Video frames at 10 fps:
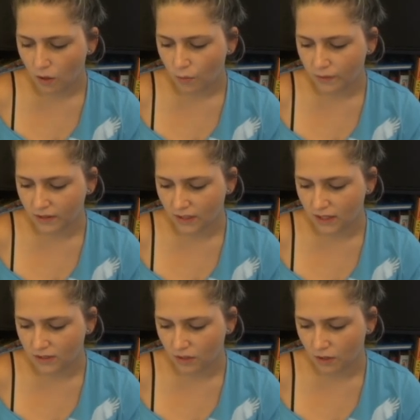When the
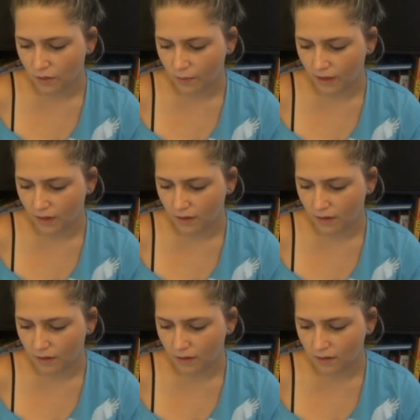kids are
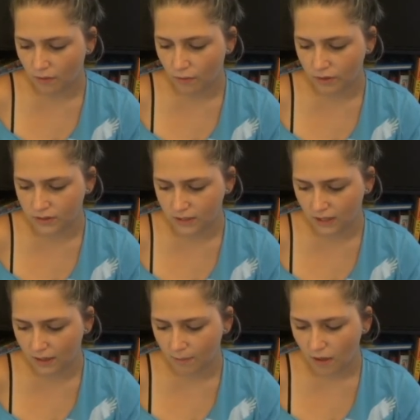awake or
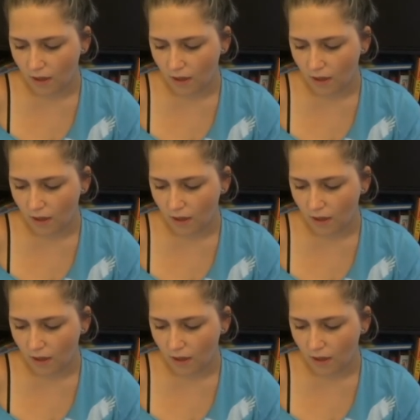asleep.